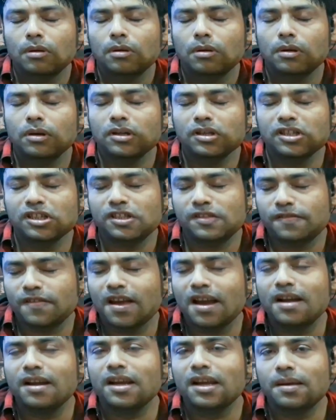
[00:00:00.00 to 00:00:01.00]
it is
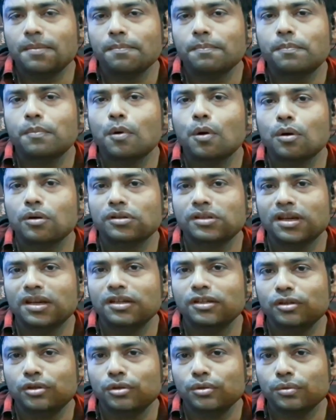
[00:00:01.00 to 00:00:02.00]
very
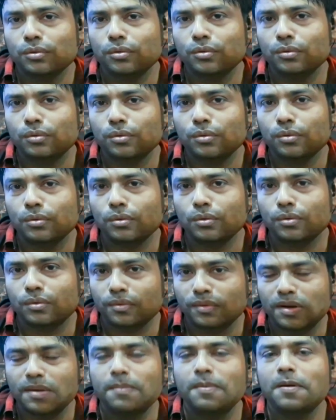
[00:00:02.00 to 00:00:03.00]
important to
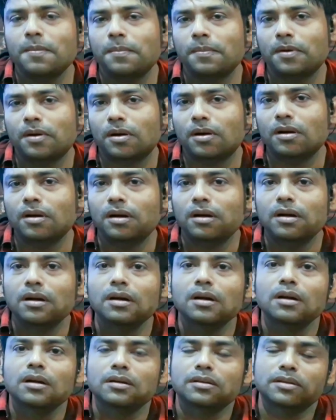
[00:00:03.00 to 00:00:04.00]
remember
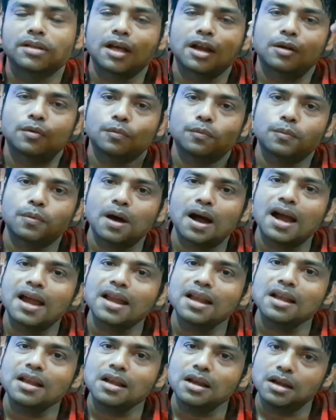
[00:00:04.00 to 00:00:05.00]
that
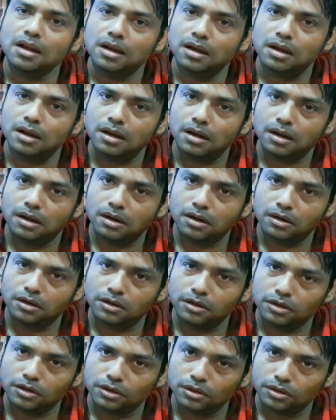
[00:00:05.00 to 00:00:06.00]
while
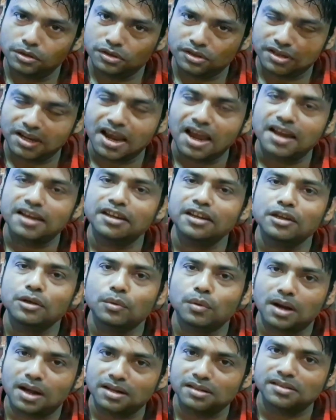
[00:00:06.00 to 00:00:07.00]
scanning
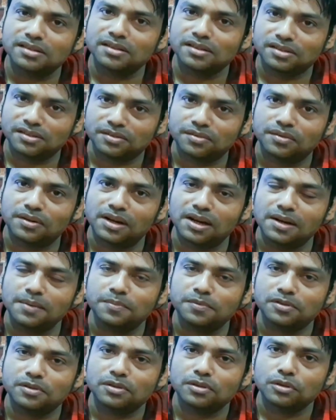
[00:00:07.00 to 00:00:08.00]
your answer
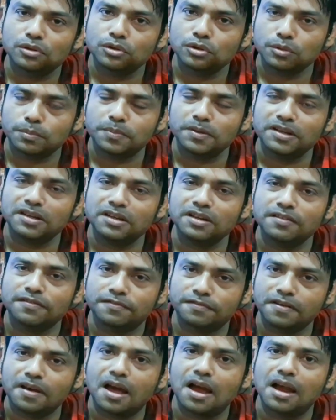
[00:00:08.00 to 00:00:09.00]
scripts to PDF
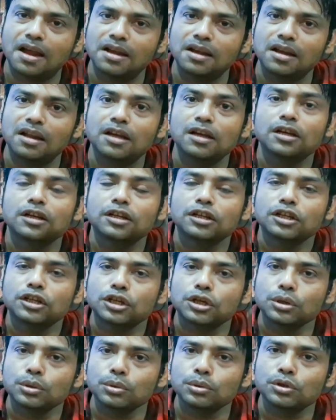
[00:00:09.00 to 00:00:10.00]
file,
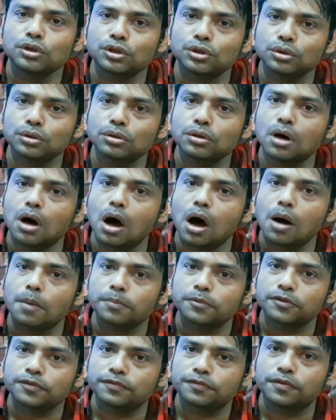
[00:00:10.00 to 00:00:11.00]
you should
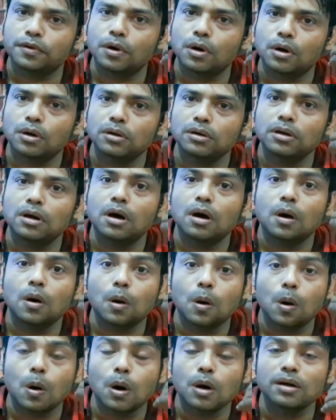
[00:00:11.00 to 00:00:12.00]
opt for
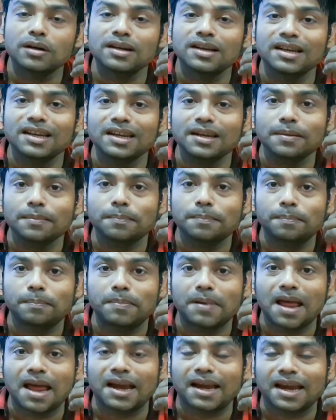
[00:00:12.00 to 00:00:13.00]
only
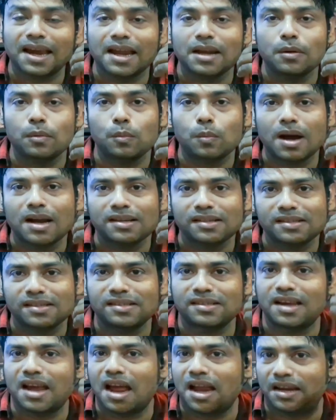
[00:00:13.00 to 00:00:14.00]
black and white
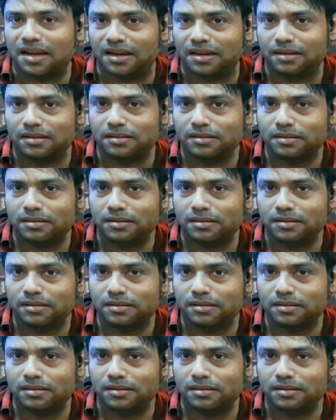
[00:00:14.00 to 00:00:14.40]
scanning,